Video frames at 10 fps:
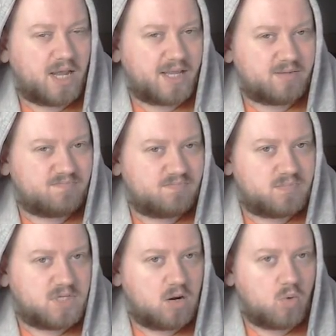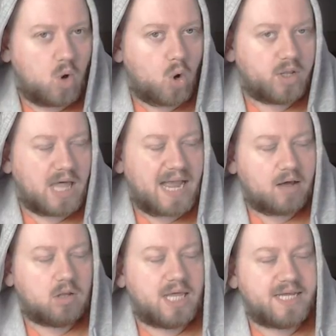oil
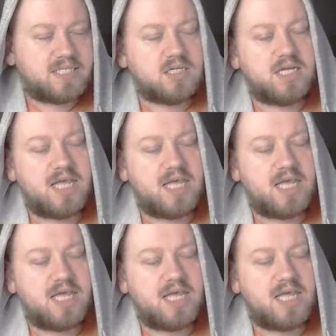out later